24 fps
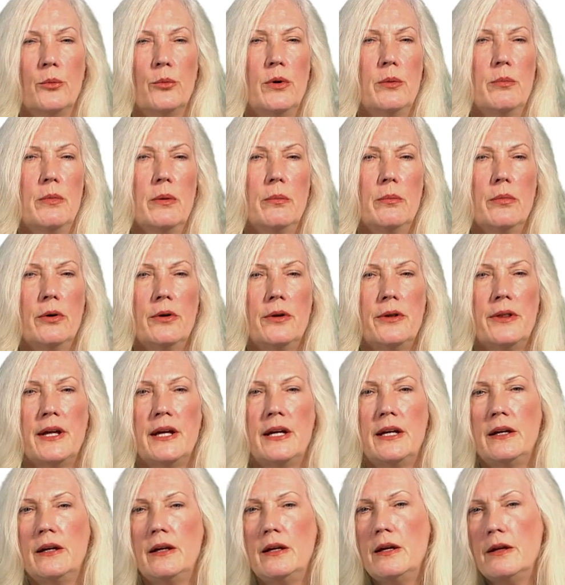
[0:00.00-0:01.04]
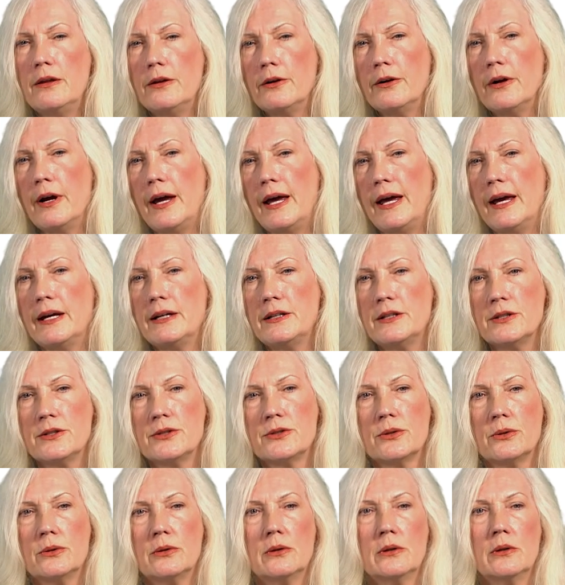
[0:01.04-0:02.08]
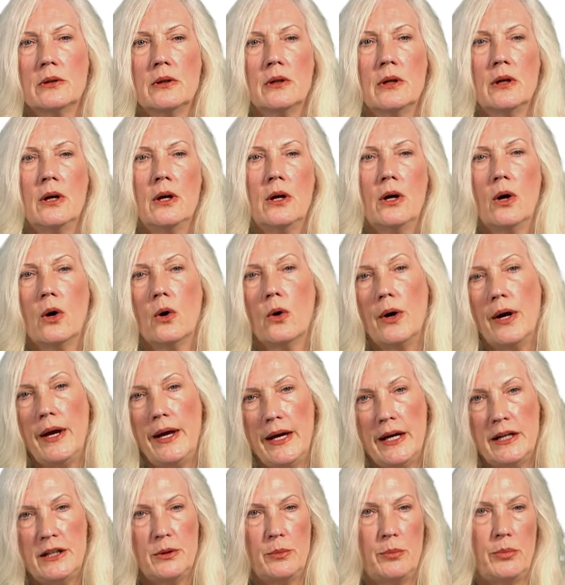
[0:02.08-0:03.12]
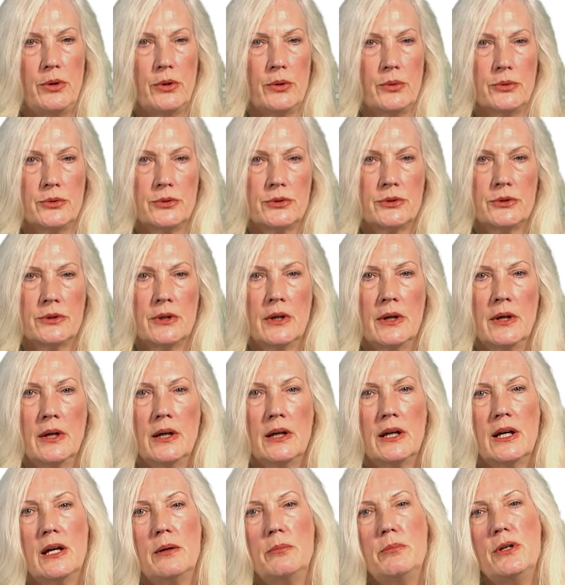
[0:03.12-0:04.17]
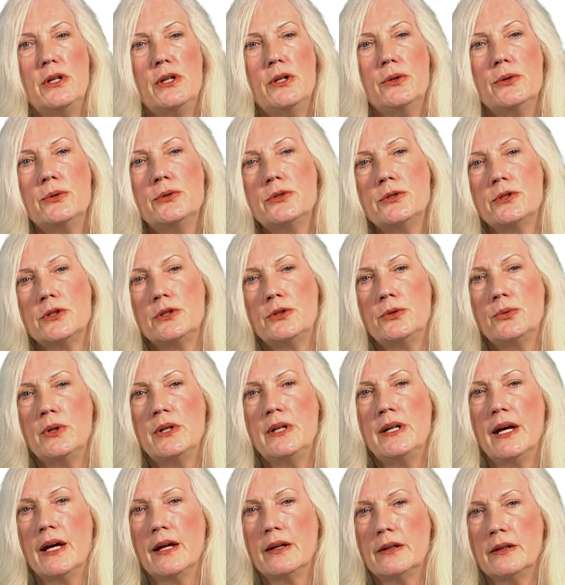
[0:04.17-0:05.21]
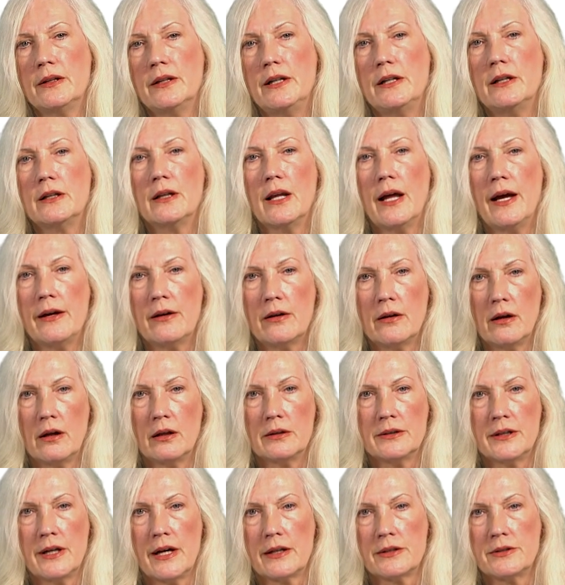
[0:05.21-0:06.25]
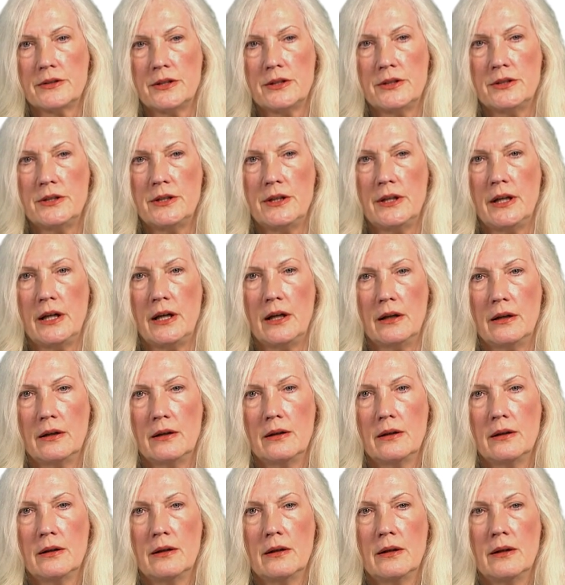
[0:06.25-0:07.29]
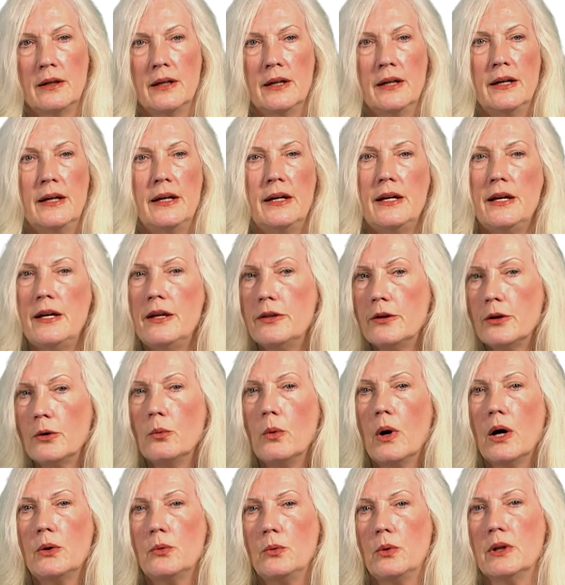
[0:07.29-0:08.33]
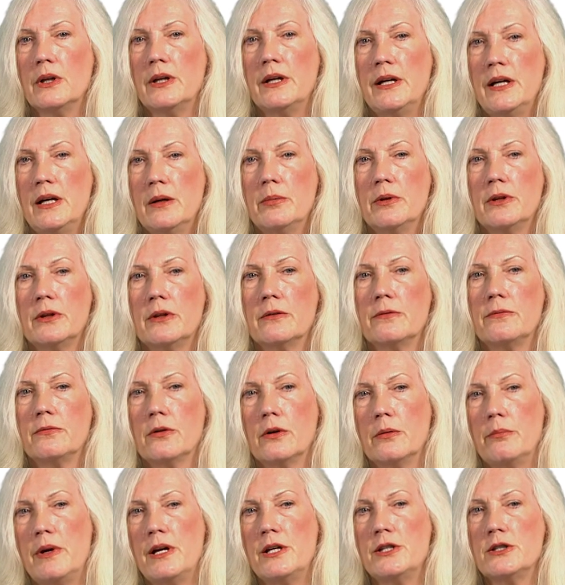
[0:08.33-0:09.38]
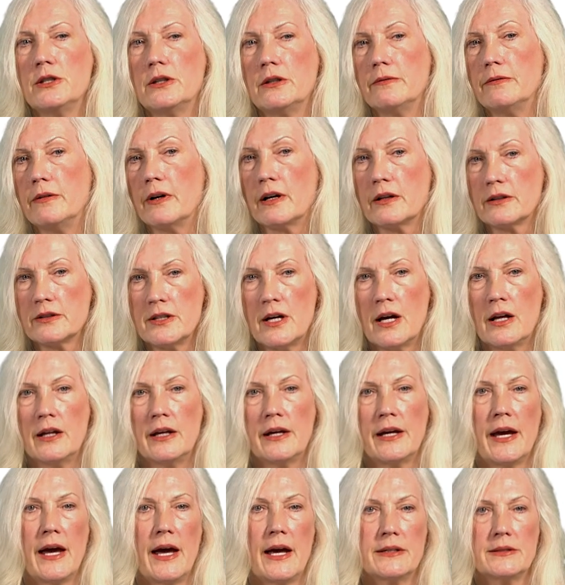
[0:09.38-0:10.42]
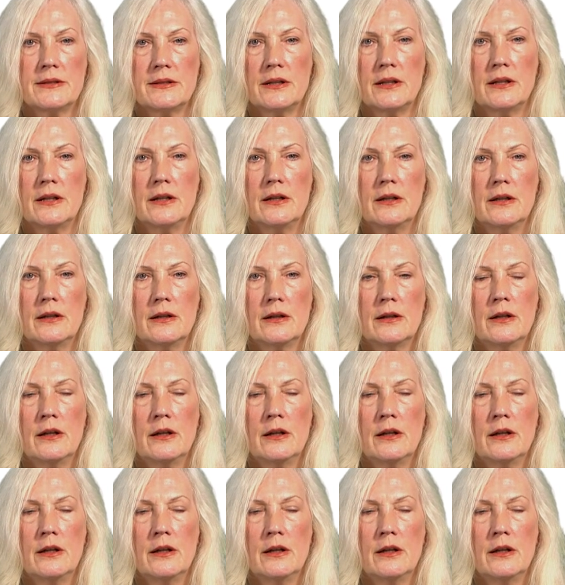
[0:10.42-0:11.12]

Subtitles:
Remember that either antizole or antabuse can be used to treat ethylene glycol toxicity. Either one will inhibit the formation of oxalic acid,